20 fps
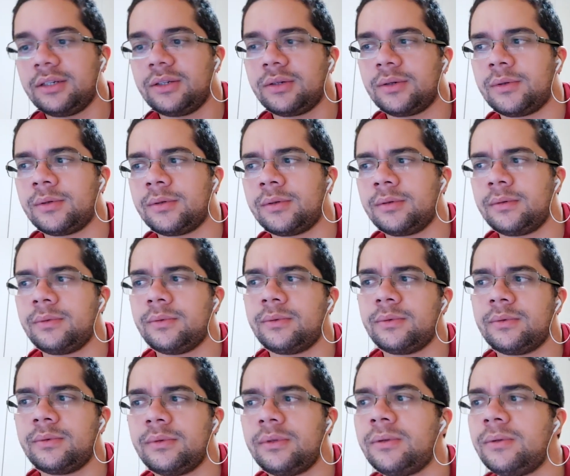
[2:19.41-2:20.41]

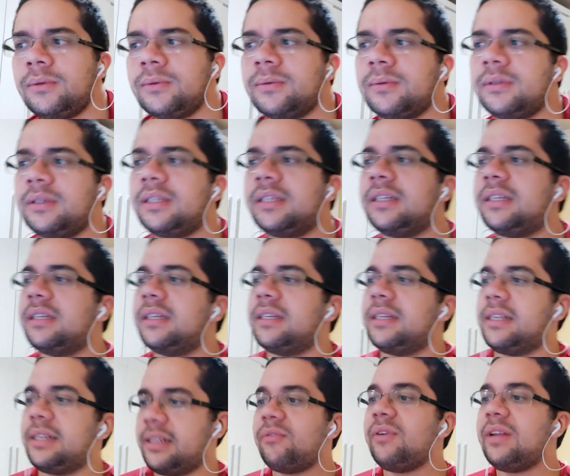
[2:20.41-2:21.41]
No, don't do
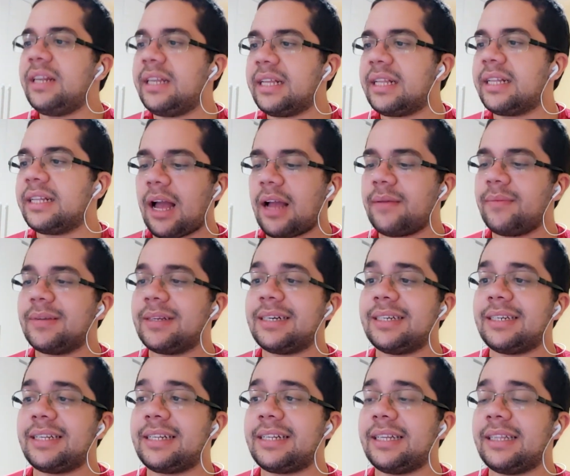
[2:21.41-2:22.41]
this. Felix, I'm just
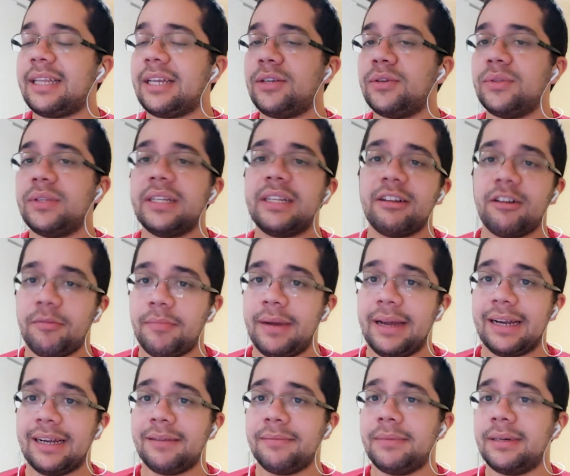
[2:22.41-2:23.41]
gonna say that you deserve
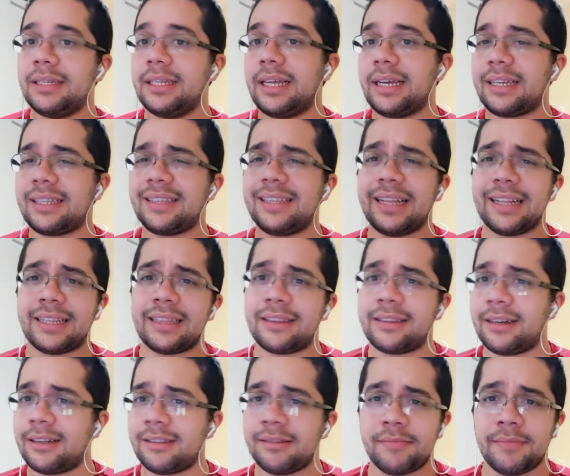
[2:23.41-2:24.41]
better, but like, there's
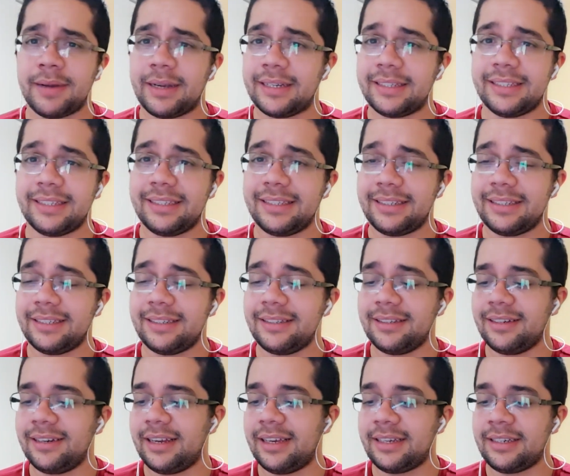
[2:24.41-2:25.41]
nothing better than
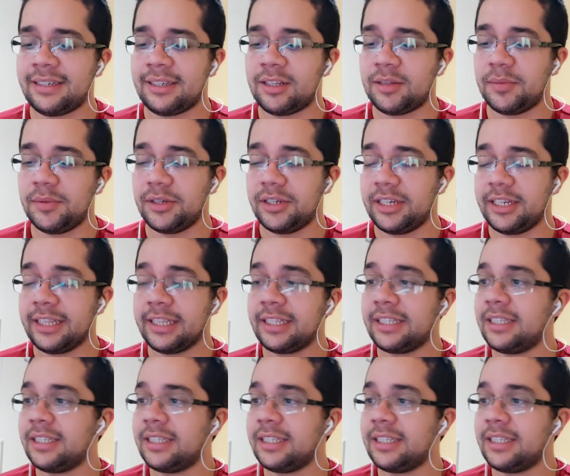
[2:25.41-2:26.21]
like, to be honest.